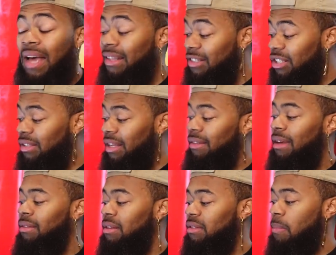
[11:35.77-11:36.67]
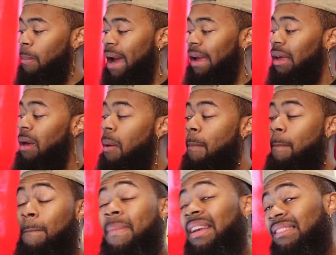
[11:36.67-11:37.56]
I just think that this mic
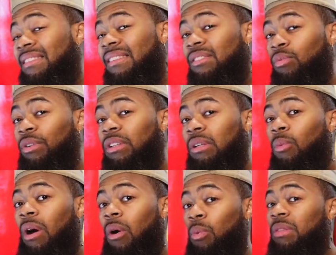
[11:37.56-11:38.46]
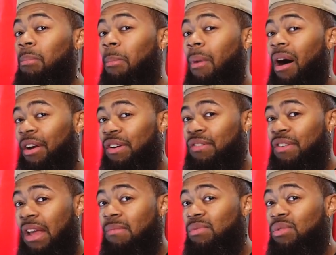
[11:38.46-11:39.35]
mixes really well with modern
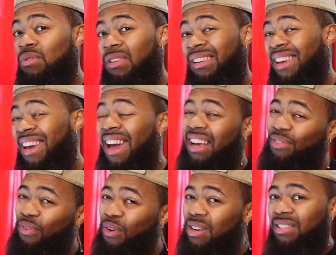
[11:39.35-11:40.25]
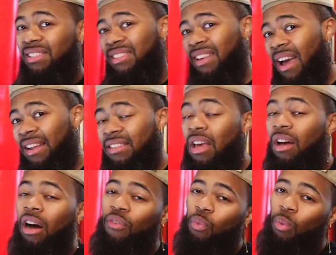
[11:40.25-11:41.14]
day music as far as the sonics
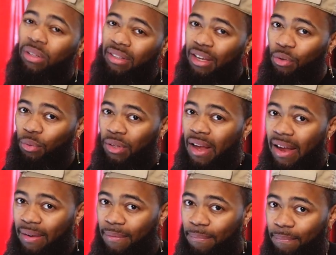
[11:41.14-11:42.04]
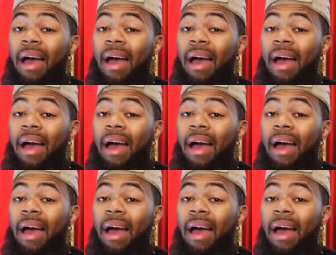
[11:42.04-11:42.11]
of what they create.